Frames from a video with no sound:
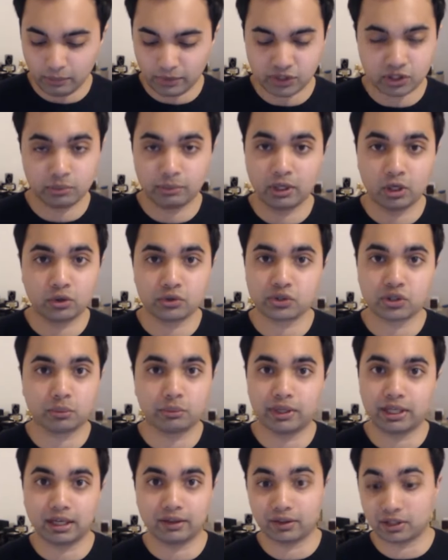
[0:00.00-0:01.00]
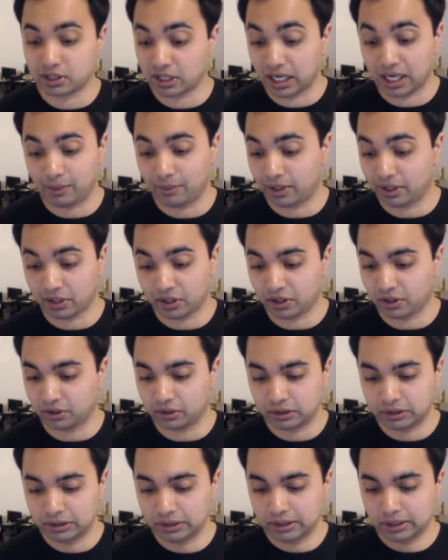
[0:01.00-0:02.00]
on something at the time. I don't
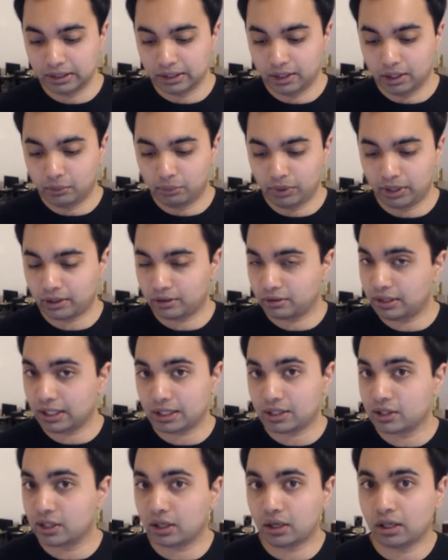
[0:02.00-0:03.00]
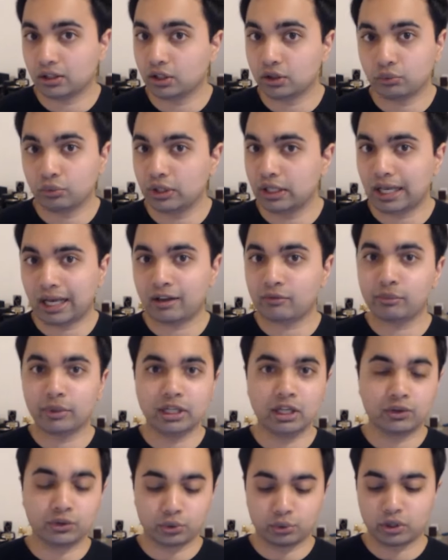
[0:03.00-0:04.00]
know. But that's it. I don't really have
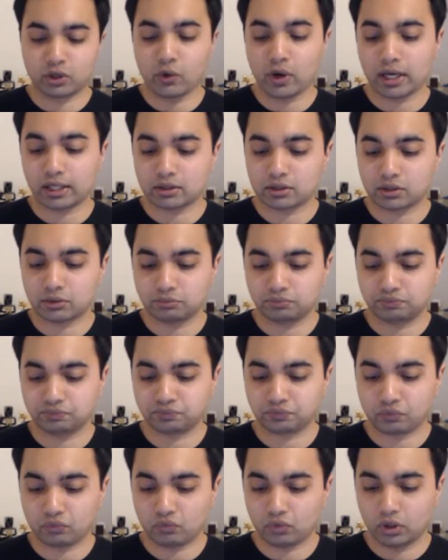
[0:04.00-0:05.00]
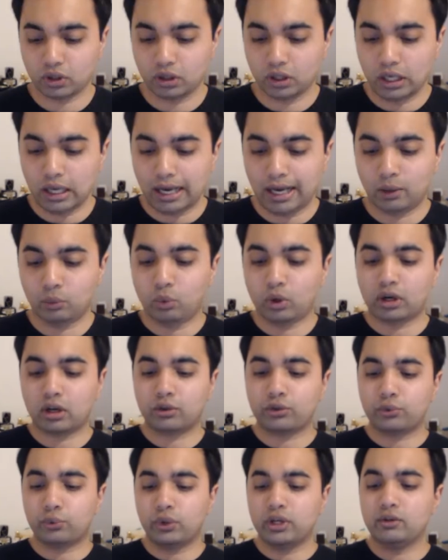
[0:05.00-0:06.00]
many other regrets. And what
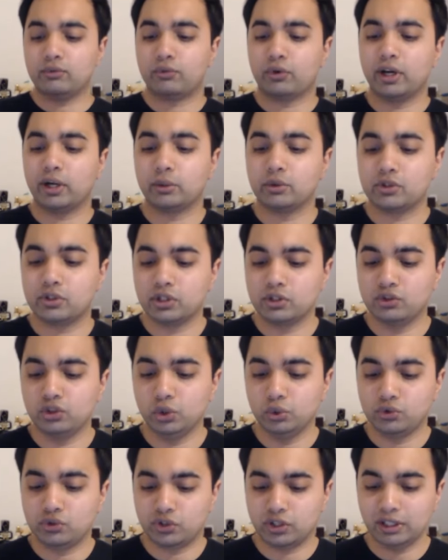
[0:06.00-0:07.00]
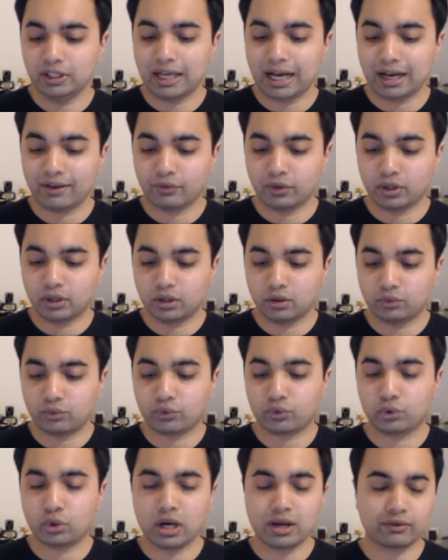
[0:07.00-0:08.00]
are three fragrances you see having
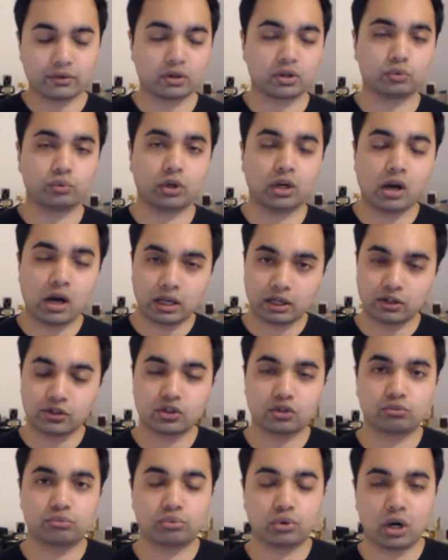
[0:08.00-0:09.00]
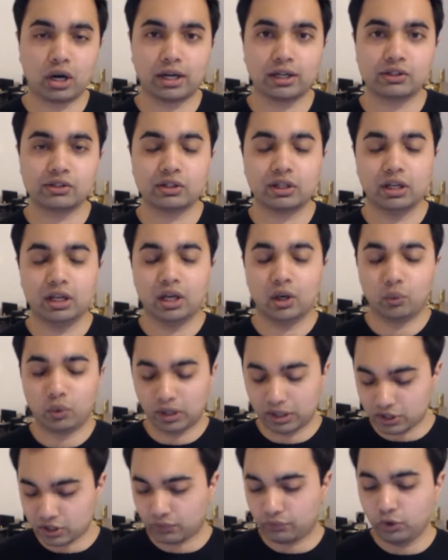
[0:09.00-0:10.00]
forever, regardless of price?
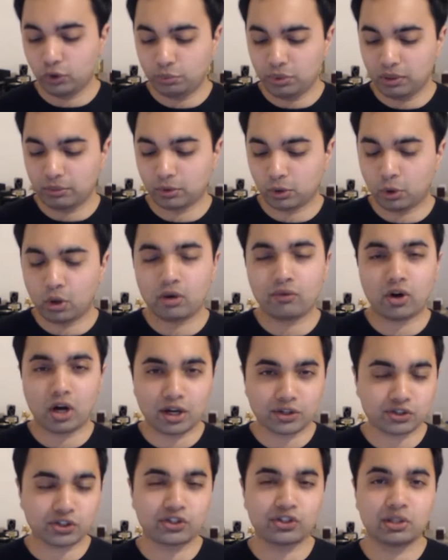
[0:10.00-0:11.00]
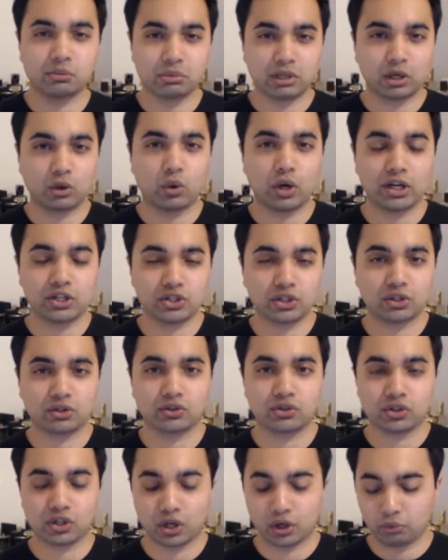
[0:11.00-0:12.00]
Well, there's a few people who have asked a similar
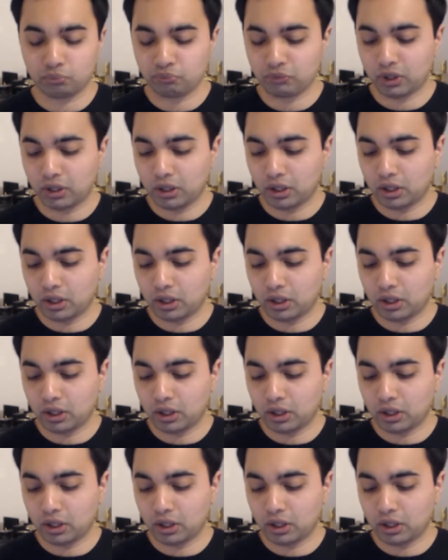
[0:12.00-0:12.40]
question. So,